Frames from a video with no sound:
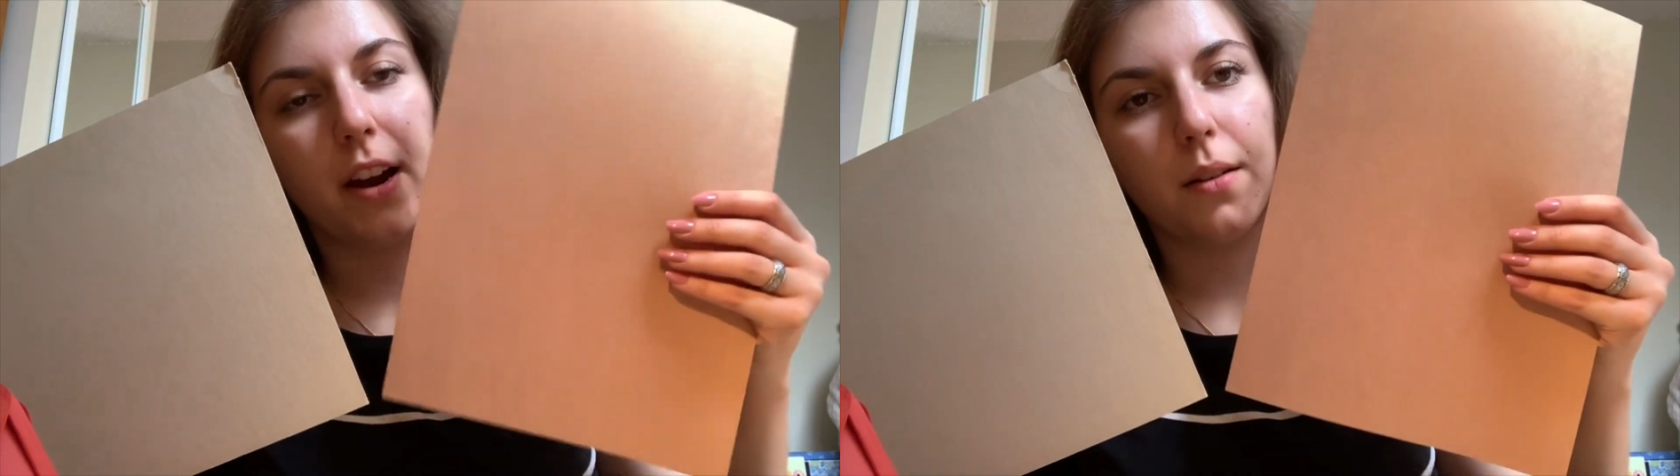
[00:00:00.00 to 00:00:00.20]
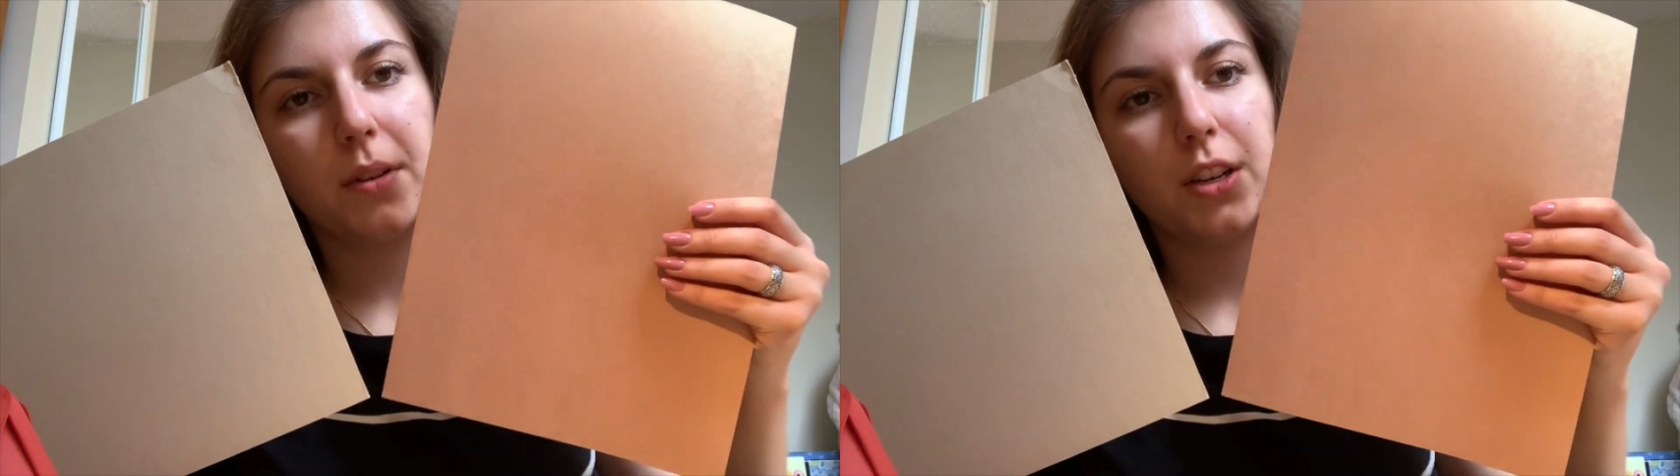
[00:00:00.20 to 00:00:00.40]

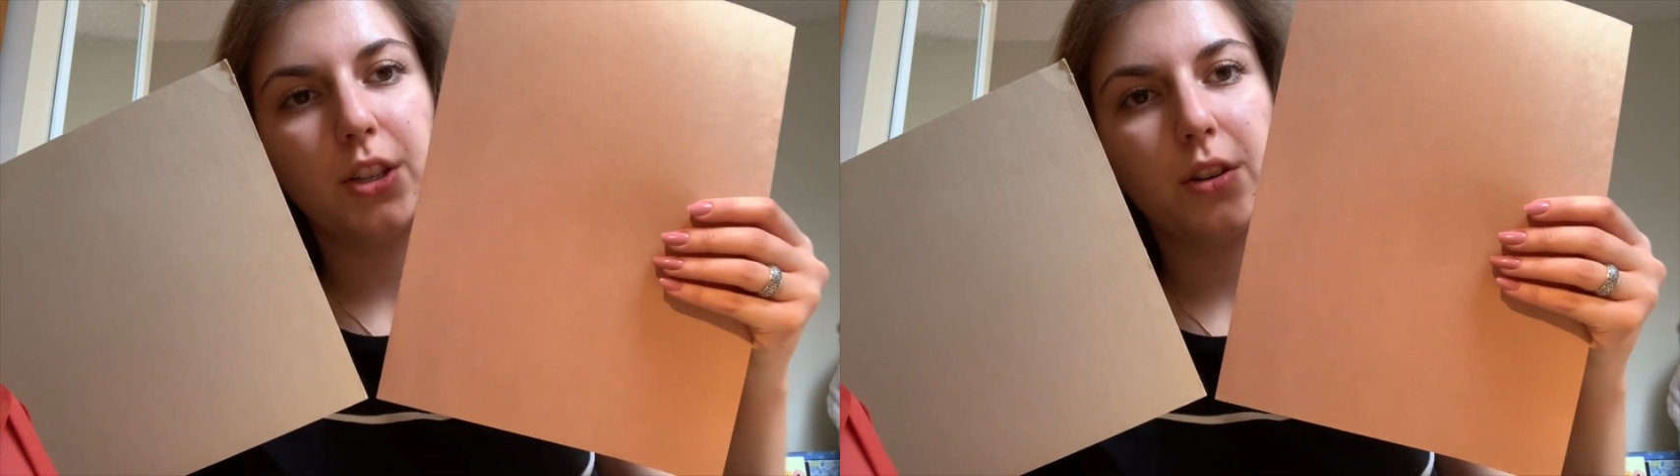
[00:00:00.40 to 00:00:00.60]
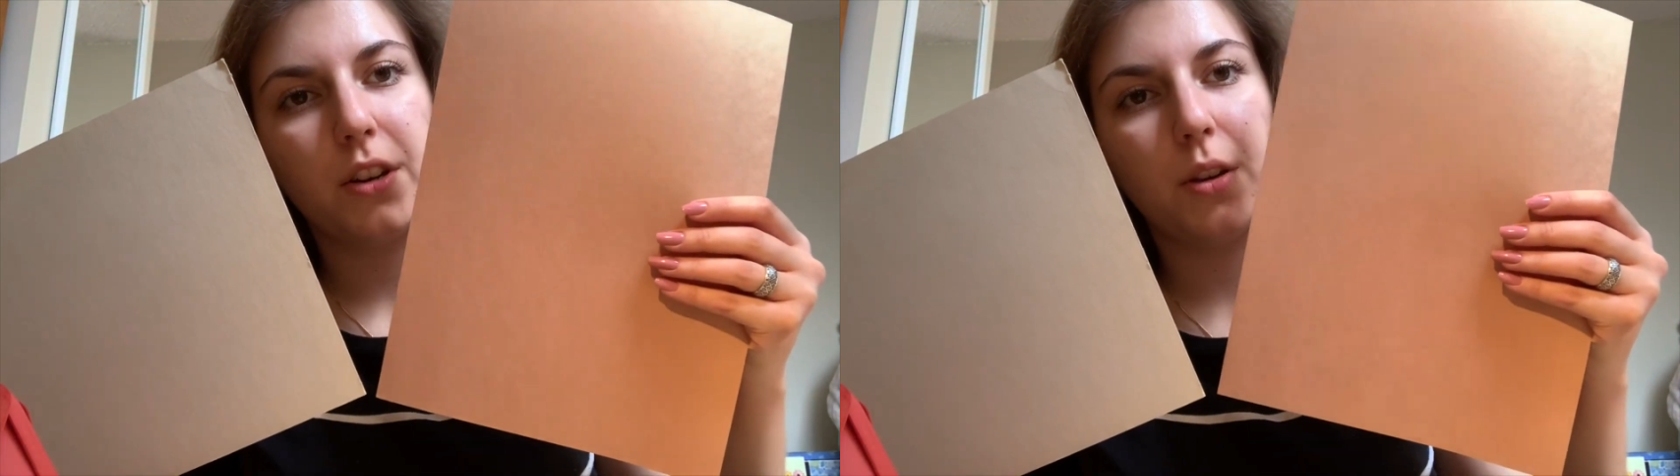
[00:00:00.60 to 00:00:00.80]
I'm going to
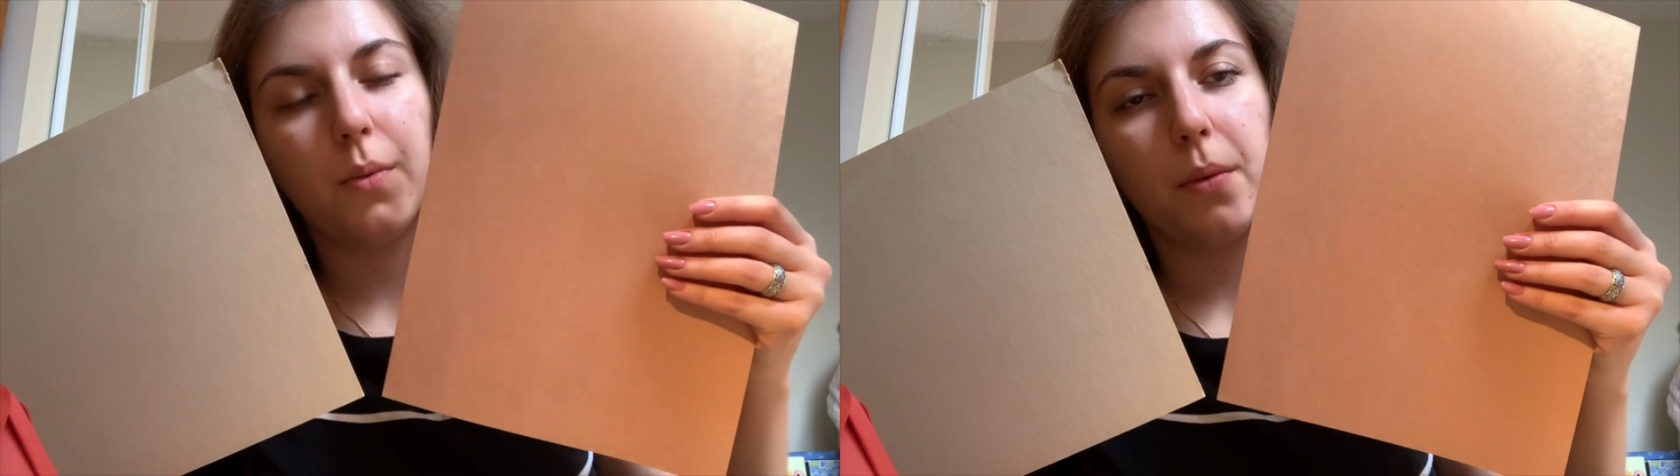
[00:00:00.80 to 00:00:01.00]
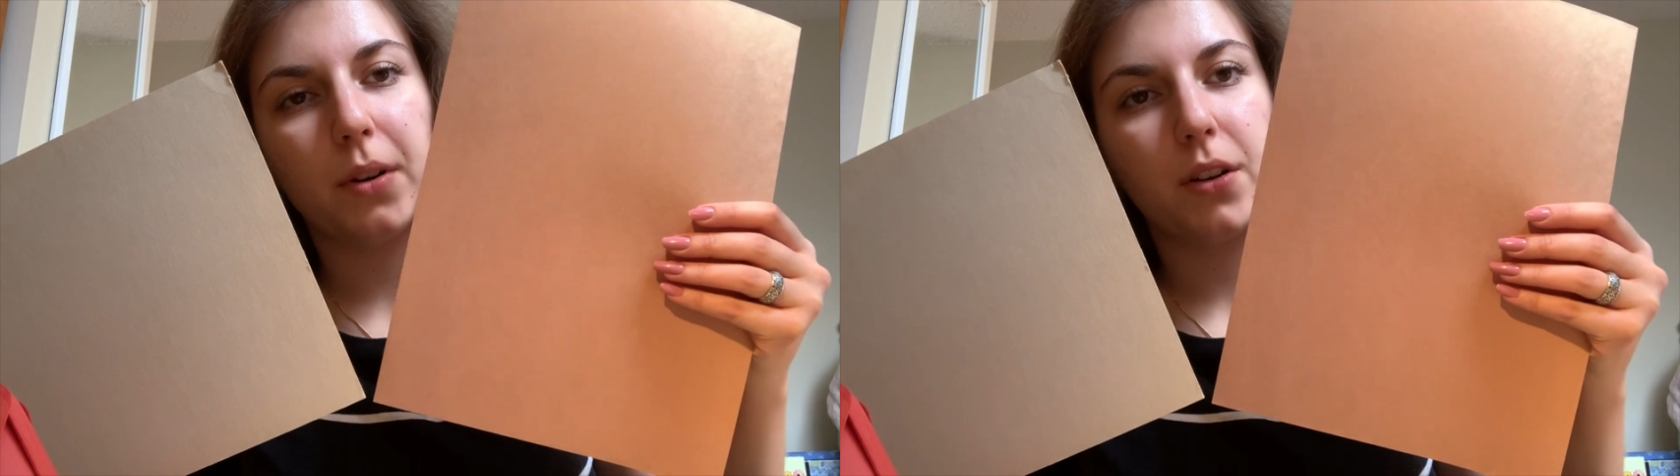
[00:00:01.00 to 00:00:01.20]
show you
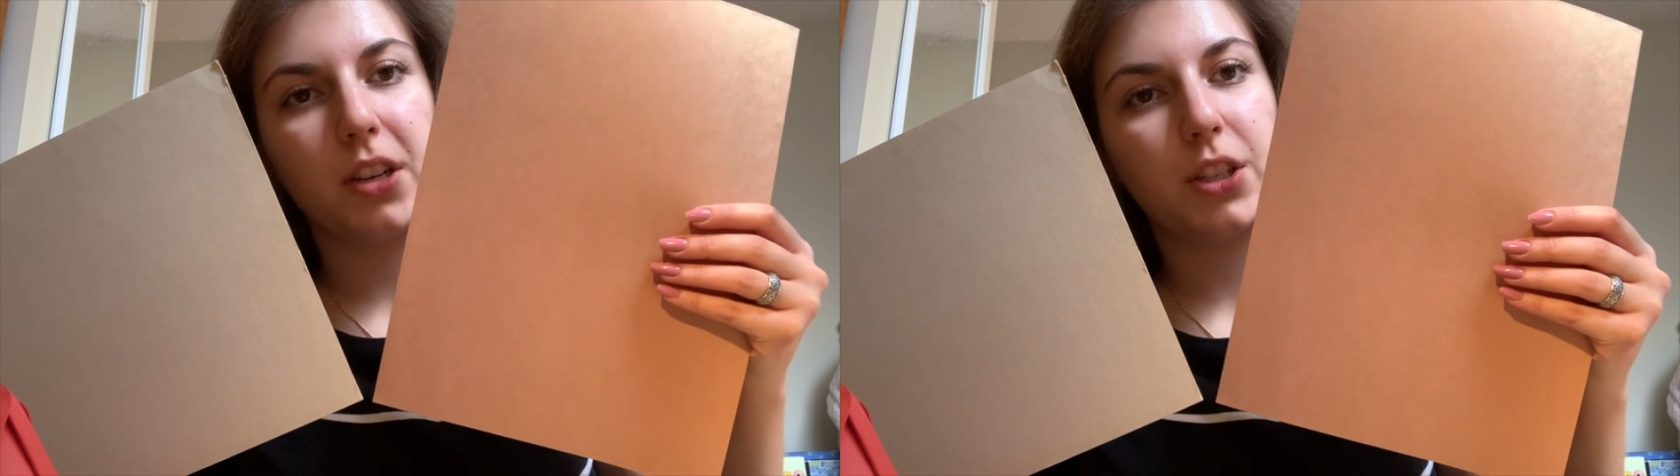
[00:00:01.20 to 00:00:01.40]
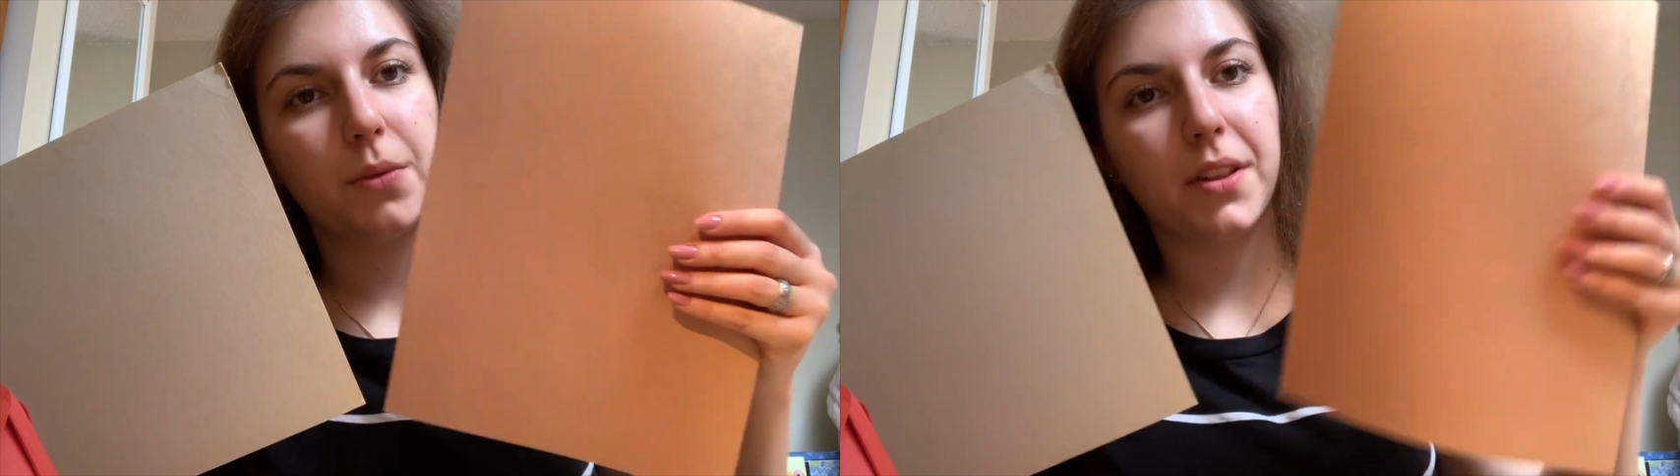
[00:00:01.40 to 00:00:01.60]
what we're going to
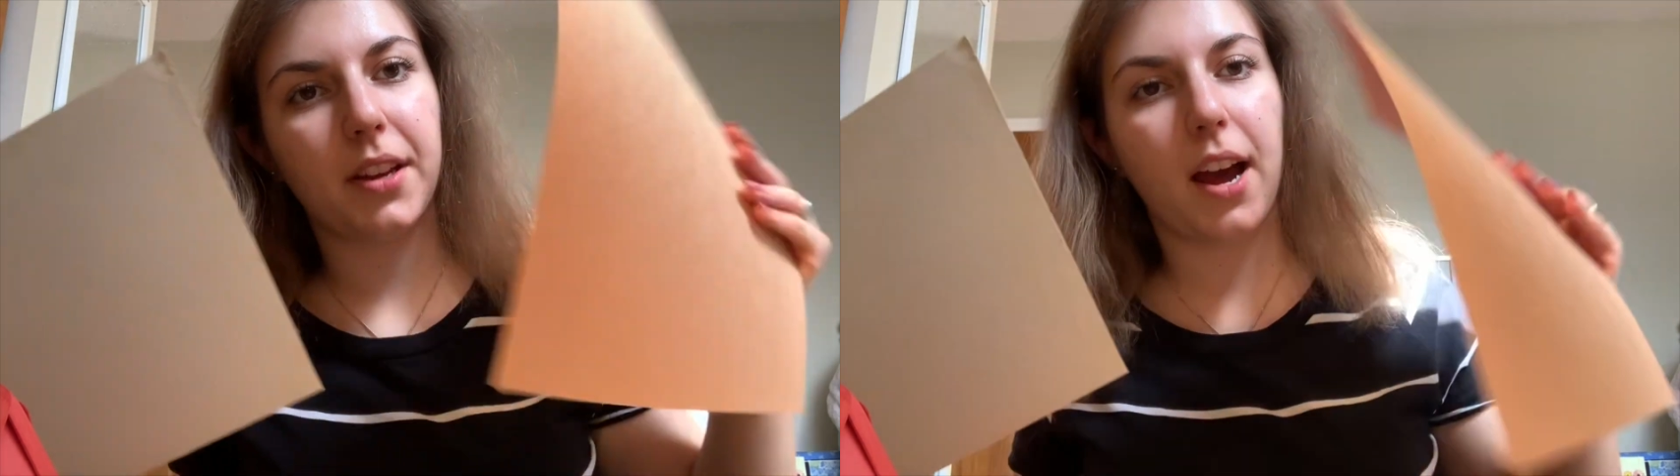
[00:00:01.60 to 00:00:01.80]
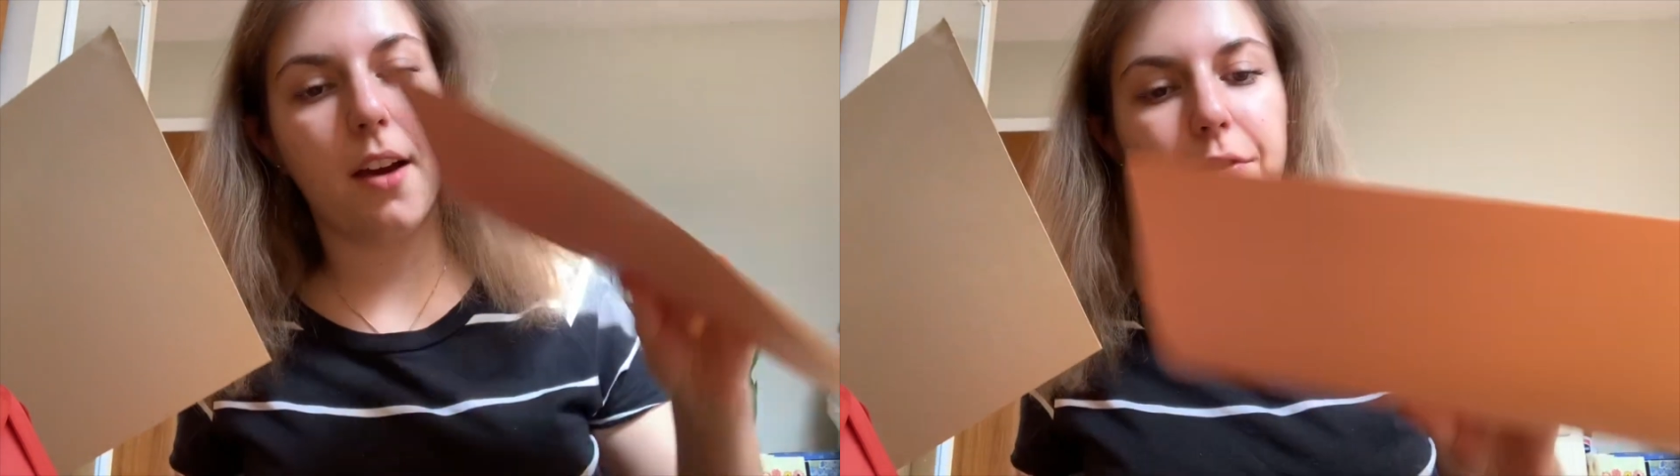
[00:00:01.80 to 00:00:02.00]
do with it
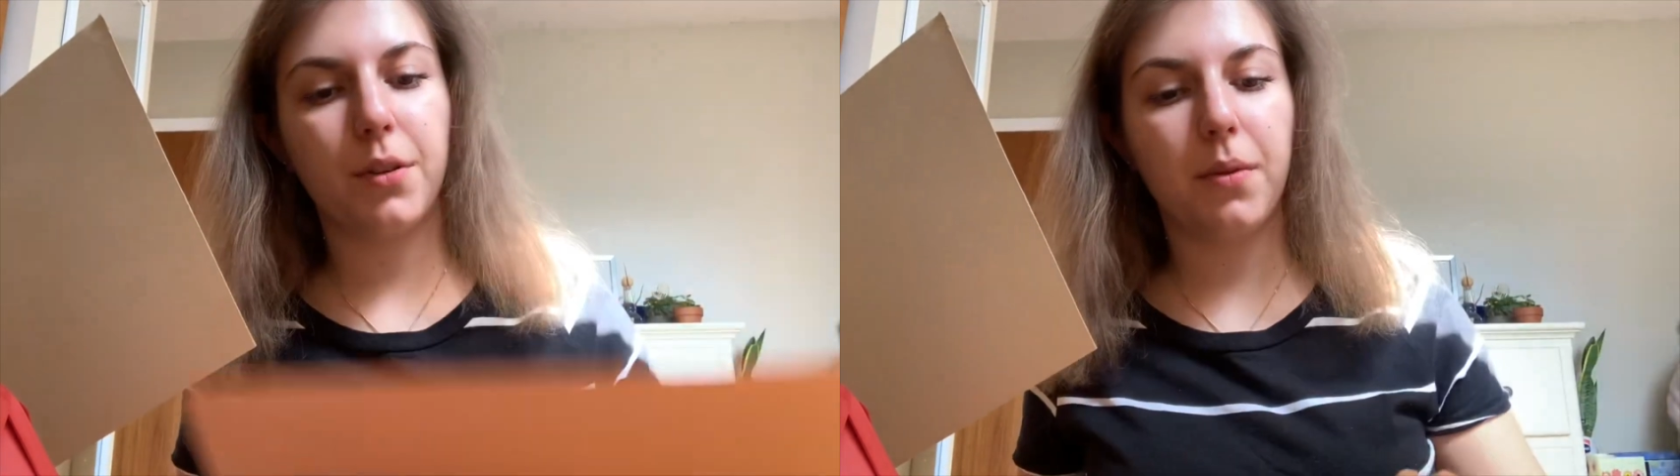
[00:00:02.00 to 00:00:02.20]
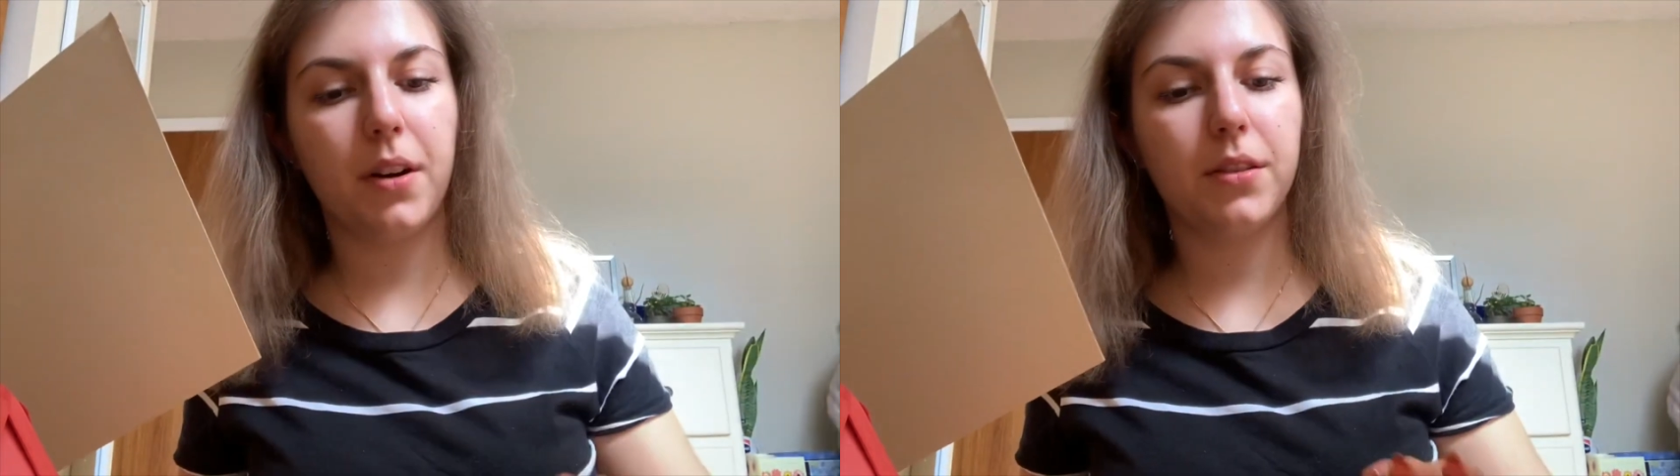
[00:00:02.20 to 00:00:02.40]

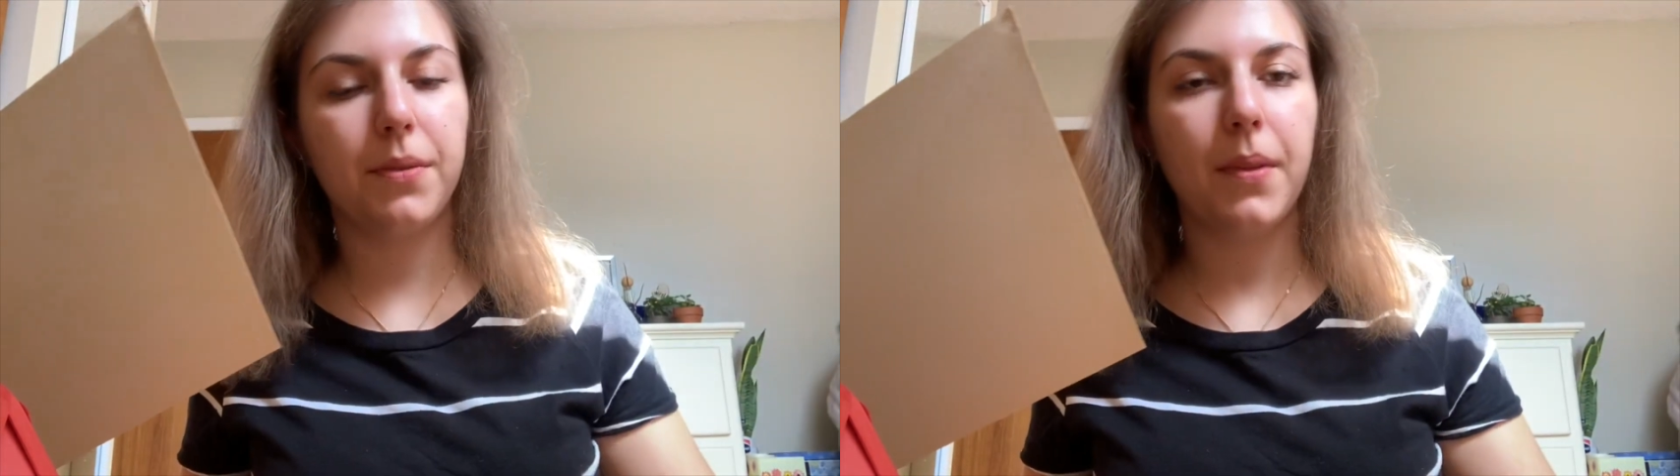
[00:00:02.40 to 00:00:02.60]
afterwards.